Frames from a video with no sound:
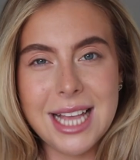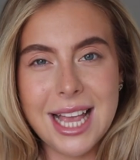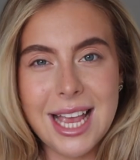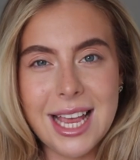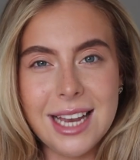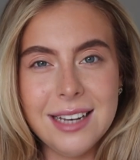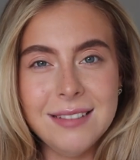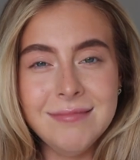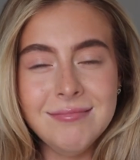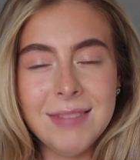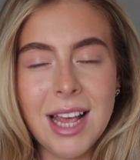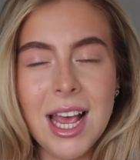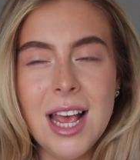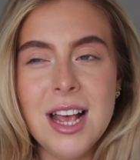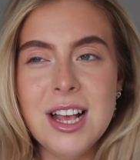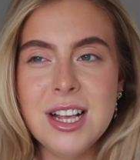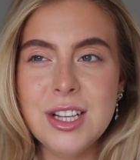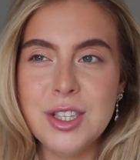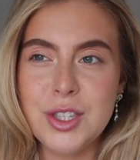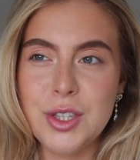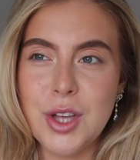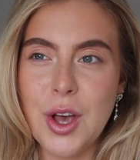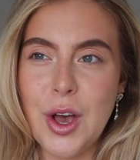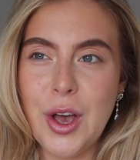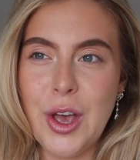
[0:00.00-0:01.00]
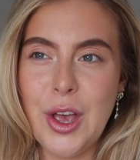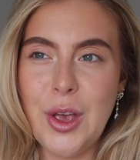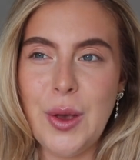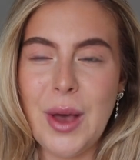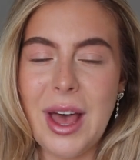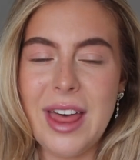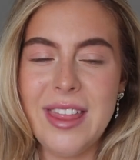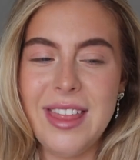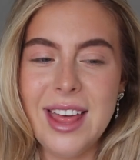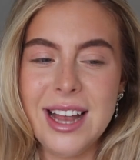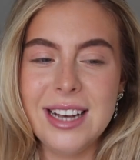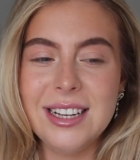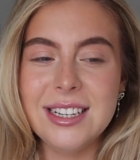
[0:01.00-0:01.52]
in, so
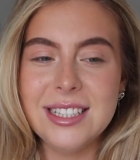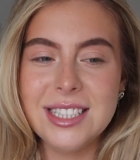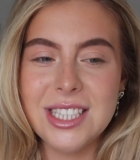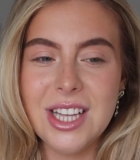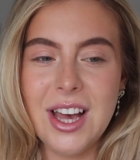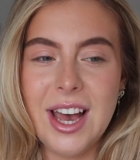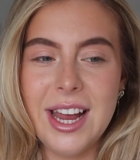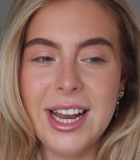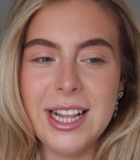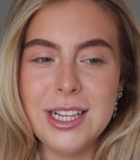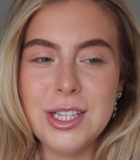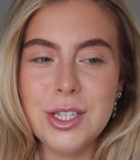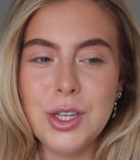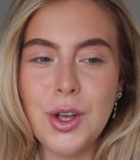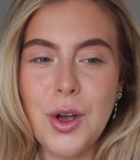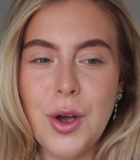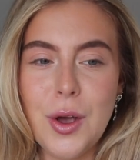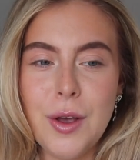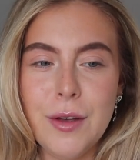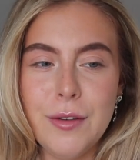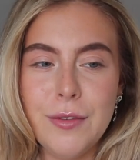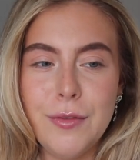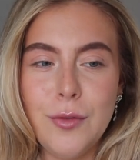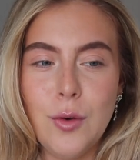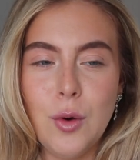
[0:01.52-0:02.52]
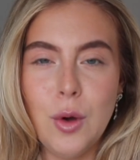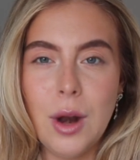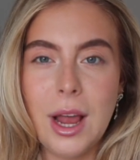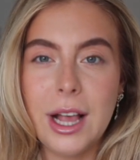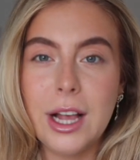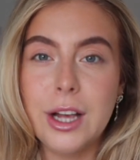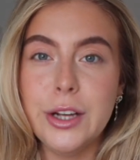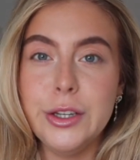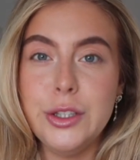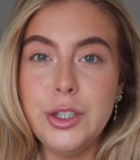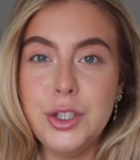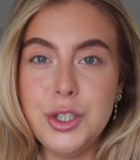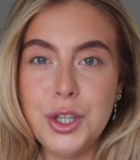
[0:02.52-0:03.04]
I then decided to go for like
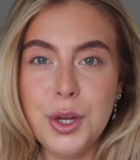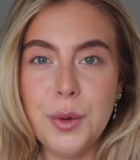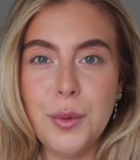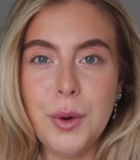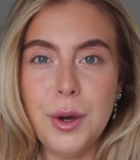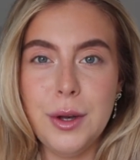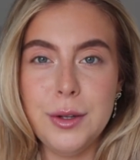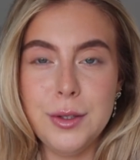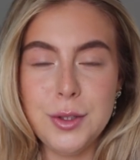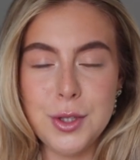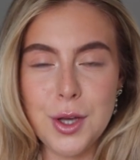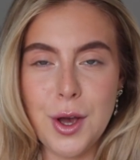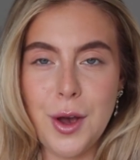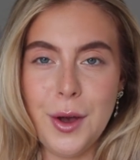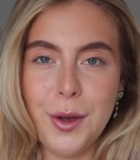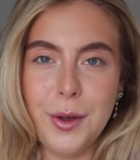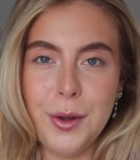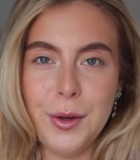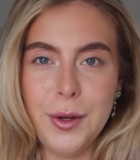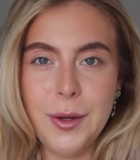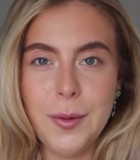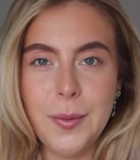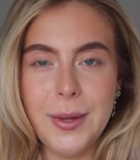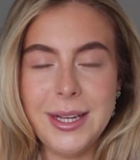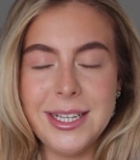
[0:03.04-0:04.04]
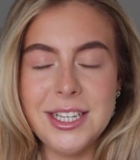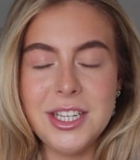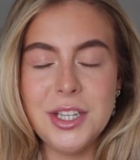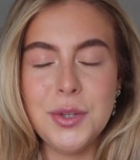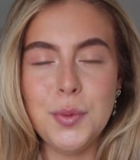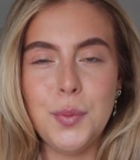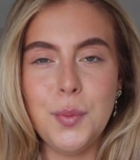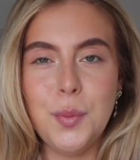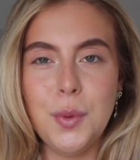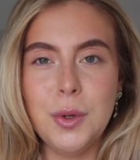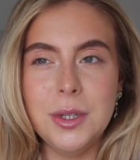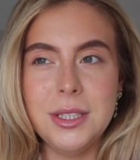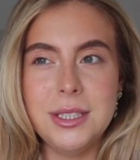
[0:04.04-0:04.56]
a duotone, which
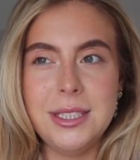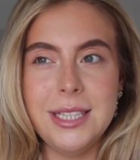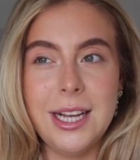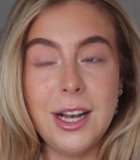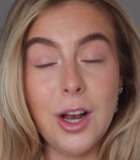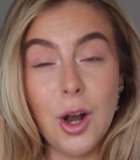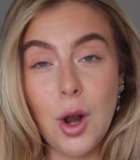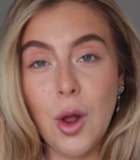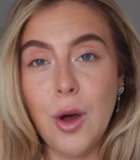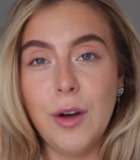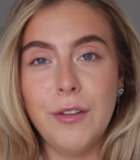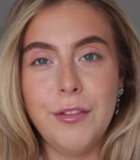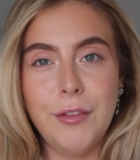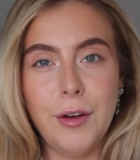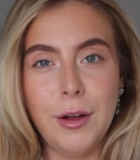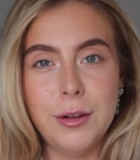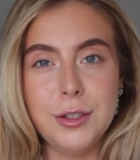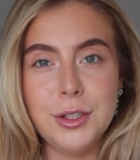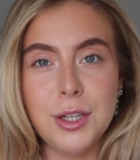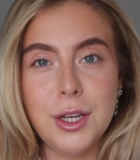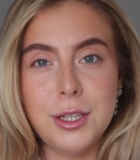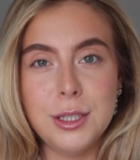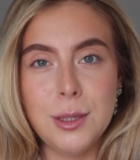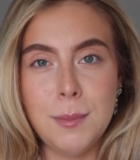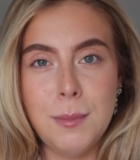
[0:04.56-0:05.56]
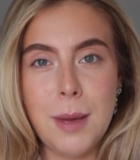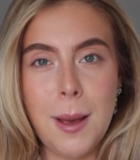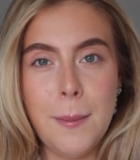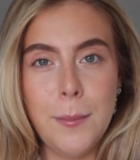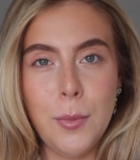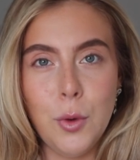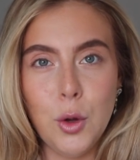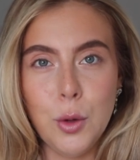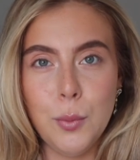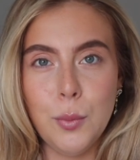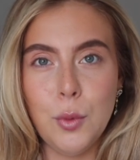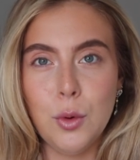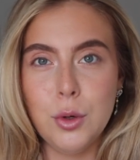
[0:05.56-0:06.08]
was in a lot of photos on my
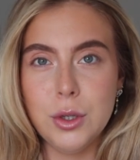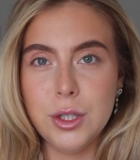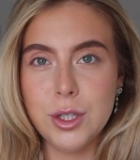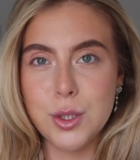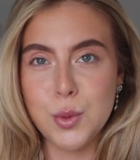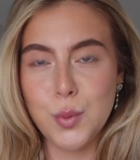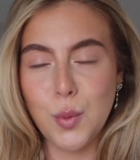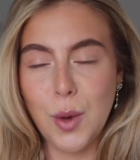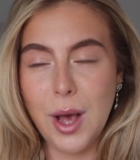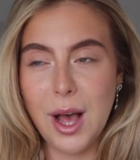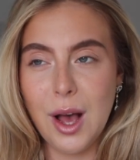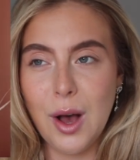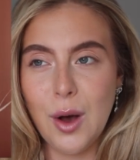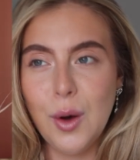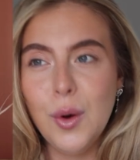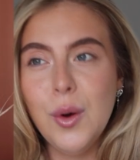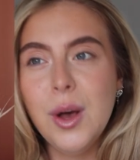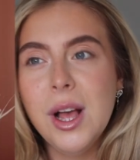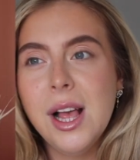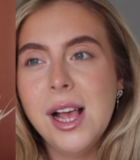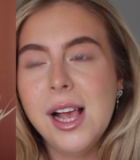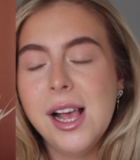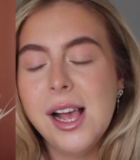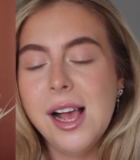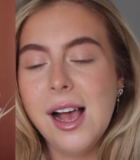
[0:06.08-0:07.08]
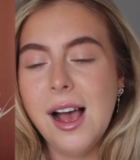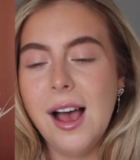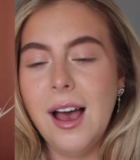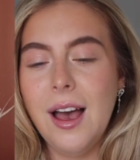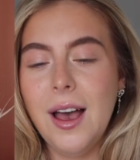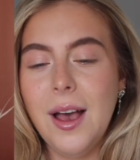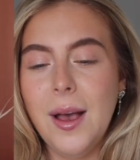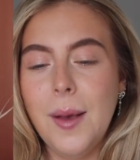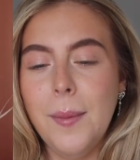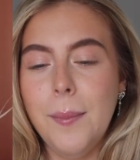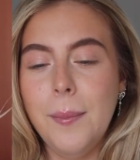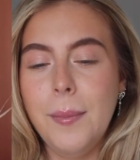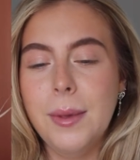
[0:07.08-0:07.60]
mood board as well.
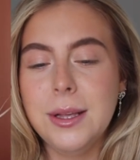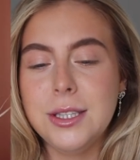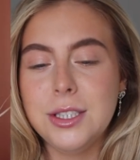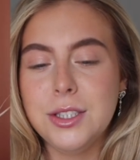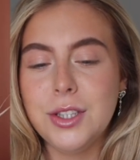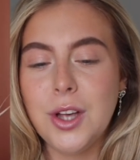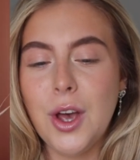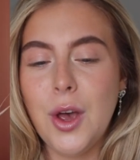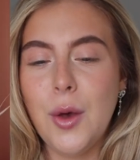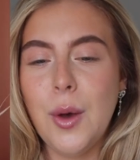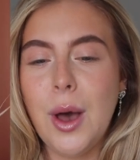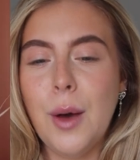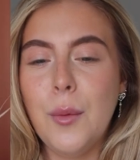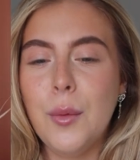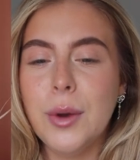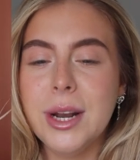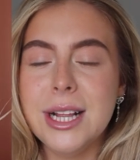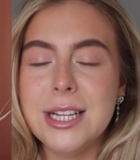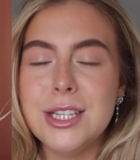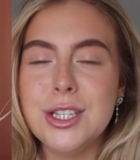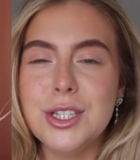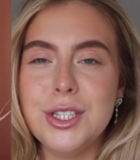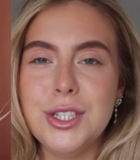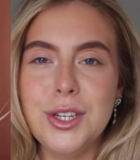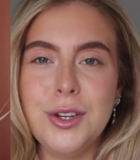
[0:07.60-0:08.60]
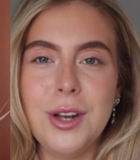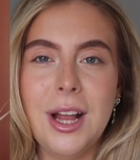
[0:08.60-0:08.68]
So I wanted to do